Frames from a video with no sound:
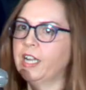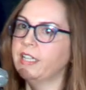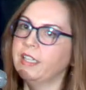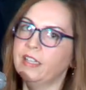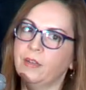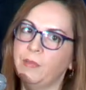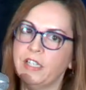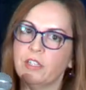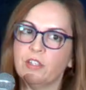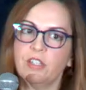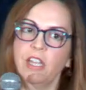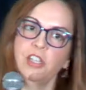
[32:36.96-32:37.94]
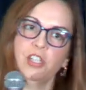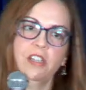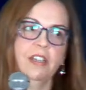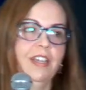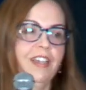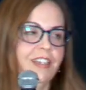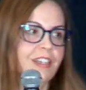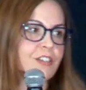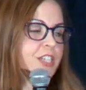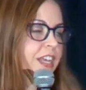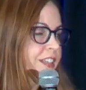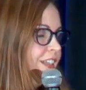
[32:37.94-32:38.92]
that I did in my dissertation, you know,
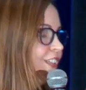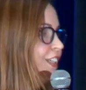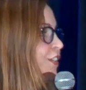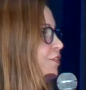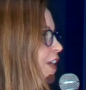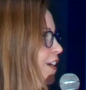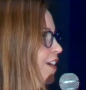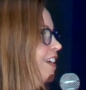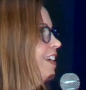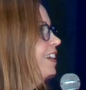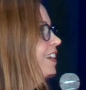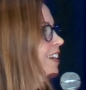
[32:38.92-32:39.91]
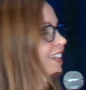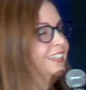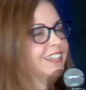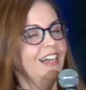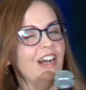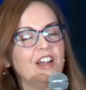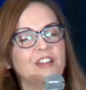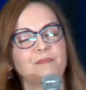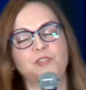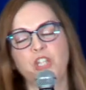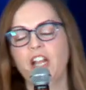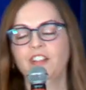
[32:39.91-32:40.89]
technically very
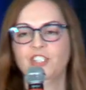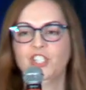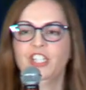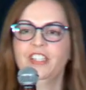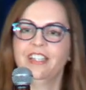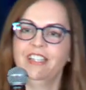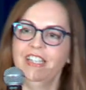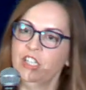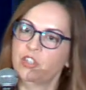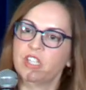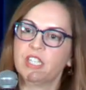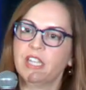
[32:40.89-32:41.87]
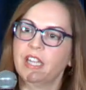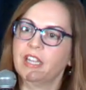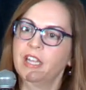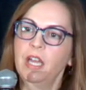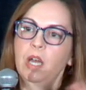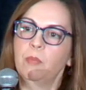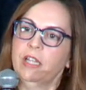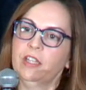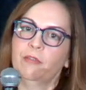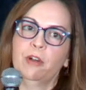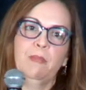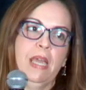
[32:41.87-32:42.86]
um, challenging and interesting, but
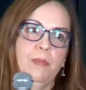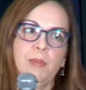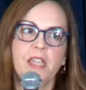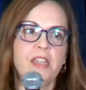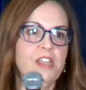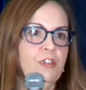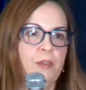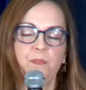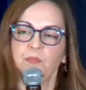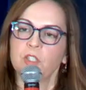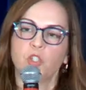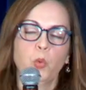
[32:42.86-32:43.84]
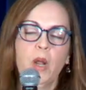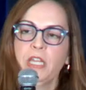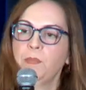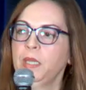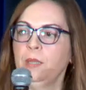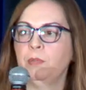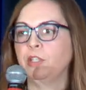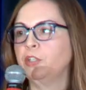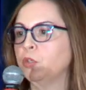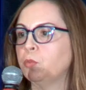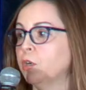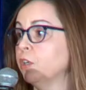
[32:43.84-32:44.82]
there were maybe 20 people in
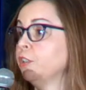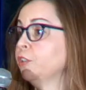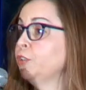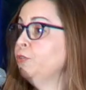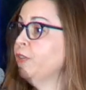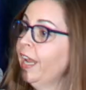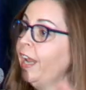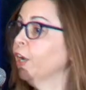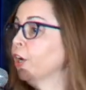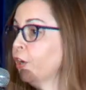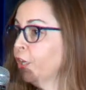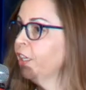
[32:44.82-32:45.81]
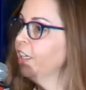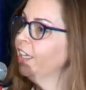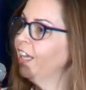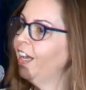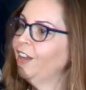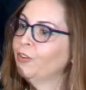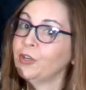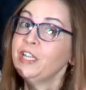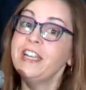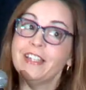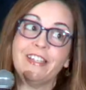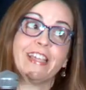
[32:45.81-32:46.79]
the world who cared uh, or
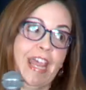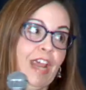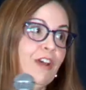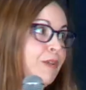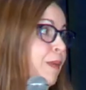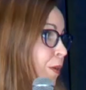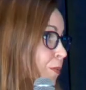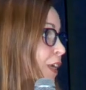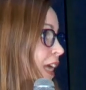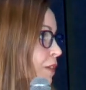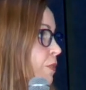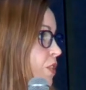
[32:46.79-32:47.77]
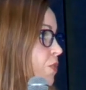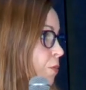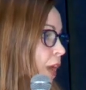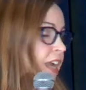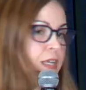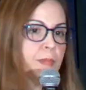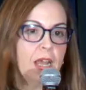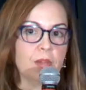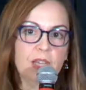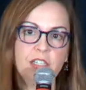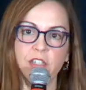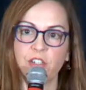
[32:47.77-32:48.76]
needed to care about what I was writing about in
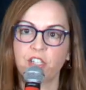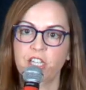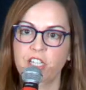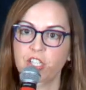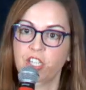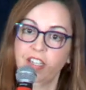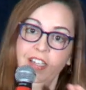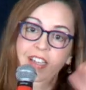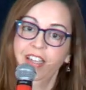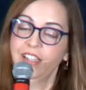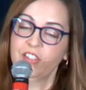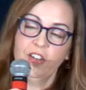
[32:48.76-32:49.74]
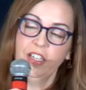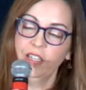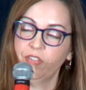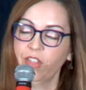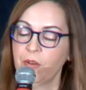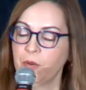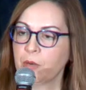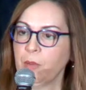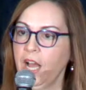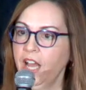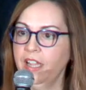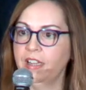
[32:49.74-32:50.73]
my dissertation. And so I left that work
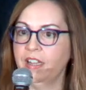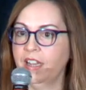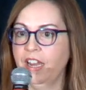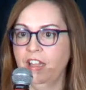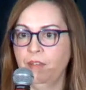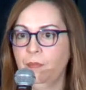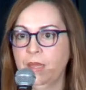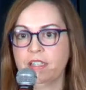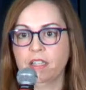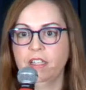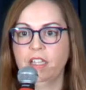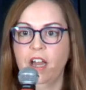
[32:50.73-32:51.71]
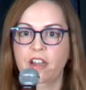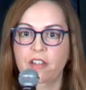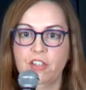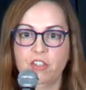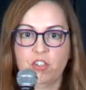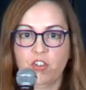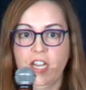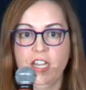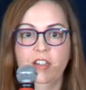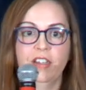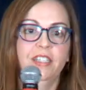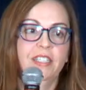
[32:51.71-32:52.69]
behind and I basically got on this
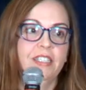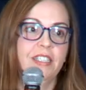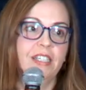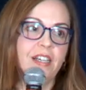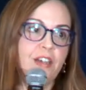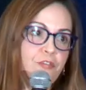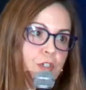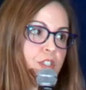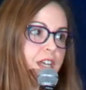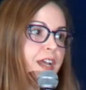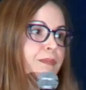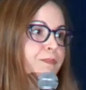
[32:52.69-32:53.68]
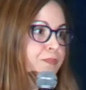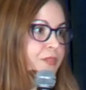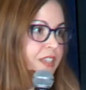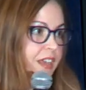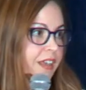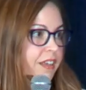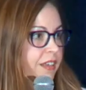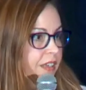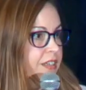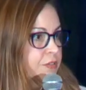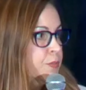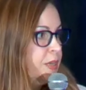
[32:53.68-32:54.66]
train uh, full time. And uh,
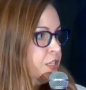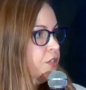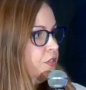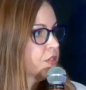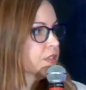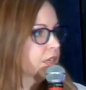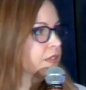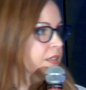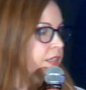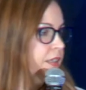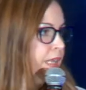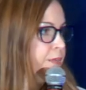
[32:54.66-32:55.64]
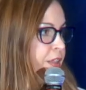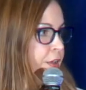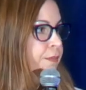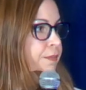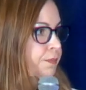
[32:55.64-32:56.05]
it was my students that, that led me there.